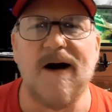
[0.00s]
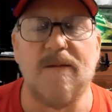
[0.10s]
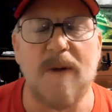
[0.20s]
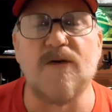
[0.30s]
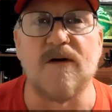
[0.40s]

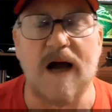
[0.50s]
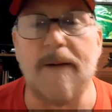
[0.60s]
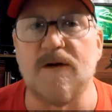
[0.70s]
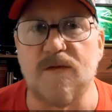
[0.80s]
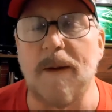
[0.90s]
Most of the time
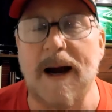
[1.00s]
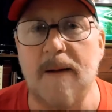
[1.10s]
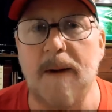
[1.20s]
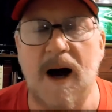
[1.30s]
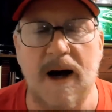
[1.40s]
it's from
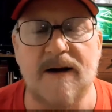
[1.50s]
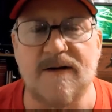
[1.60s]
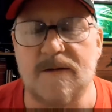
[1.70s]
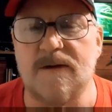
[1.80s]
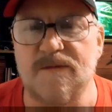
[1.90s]
antibiotics.
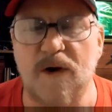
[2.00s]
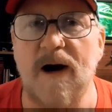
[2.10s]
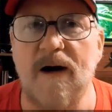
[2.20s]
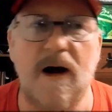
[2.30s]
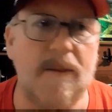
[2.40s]
It would
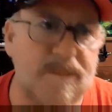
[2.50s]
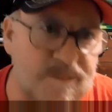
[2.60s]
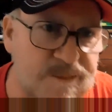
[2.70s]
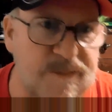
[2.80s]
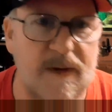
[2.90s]
flare up.
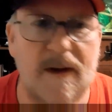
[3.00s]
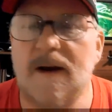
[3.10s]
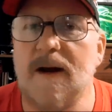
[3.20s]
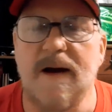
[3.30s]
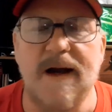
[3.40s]

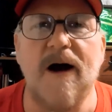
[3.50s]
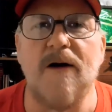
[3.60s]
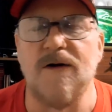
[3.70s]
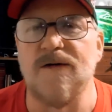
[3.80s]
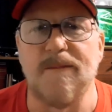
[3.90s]

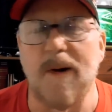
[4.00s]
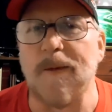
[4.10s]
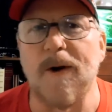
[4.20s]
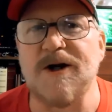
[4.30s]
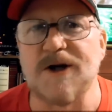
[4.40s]
Usually
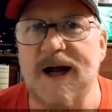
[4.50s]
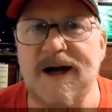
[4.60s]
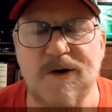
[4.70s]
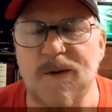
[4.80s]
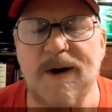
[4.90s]
Preparation
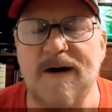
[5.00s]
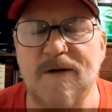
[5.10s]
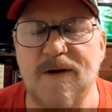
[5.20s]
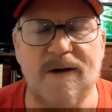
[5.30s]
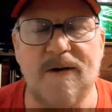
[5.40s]
H or
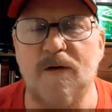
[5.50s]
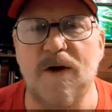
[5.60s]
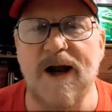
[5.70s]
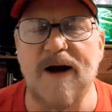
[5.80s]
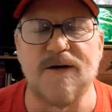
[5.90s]
whatever,
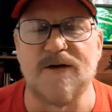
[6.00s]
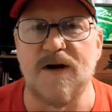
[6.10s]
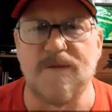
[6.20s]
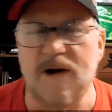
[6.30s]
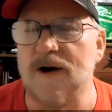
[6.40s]
over-the-counter
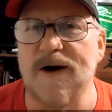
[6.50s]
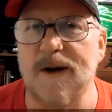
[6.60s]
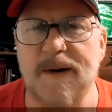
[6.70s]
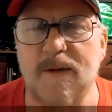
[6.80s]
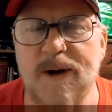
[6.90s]
stuff would clear it
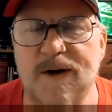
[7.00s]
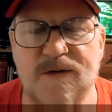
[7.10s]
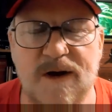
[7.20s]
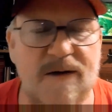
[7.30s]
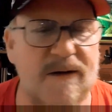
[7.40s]
up in a week or
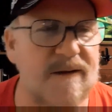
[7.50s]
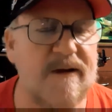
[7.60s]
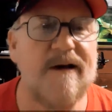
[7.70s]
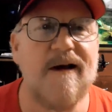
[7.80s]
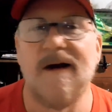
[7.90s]
so, and
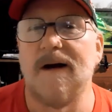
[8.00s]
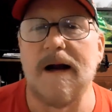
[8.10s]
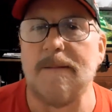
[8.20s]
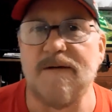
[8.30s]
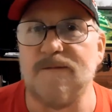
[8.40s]

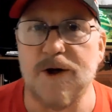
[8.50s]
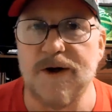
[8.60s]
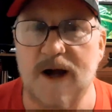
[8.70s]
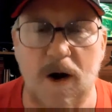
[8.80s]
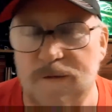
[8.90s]
I'd be good to
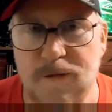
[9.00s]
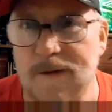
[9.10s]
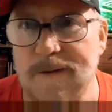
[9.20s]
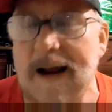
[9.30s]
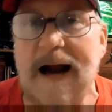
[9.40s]
go
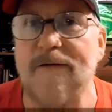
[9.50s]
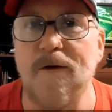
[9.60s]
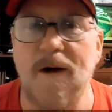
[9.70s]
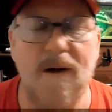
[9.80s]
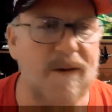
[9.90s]
for however
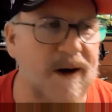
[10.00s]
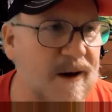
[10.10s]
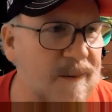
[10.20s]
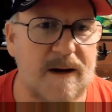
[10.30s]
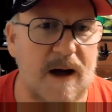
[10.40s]
long,
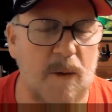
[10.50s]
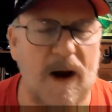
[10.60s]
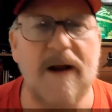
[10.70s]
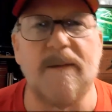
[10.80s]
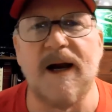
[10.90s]
I
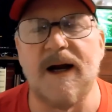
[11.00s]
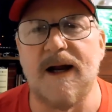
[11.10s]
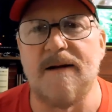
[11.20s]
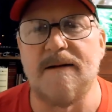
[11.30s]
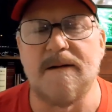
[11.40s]
wound up
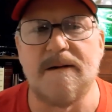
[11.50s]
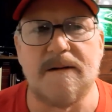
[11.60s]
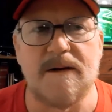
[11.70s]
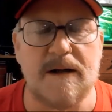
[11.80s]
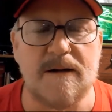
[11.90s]
getting
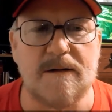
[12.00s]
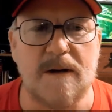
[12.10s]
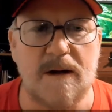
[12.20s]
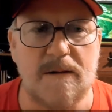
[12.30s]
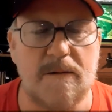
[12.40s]

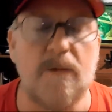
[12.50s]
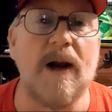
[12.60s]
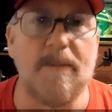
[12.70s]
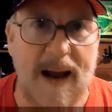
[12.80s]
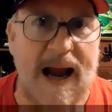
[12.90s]
a really
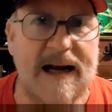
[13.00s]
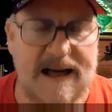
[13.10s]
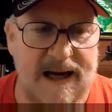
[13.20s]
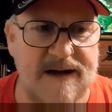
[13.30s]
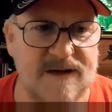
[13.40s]
bad
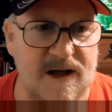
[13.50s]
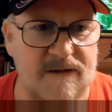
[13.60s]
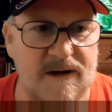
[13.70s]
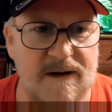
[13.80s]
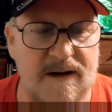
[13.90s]
case of
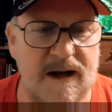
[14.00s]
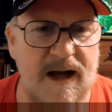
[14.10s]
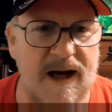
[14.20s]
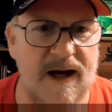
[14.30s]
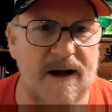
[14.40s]
it,
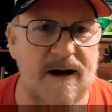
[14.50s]
and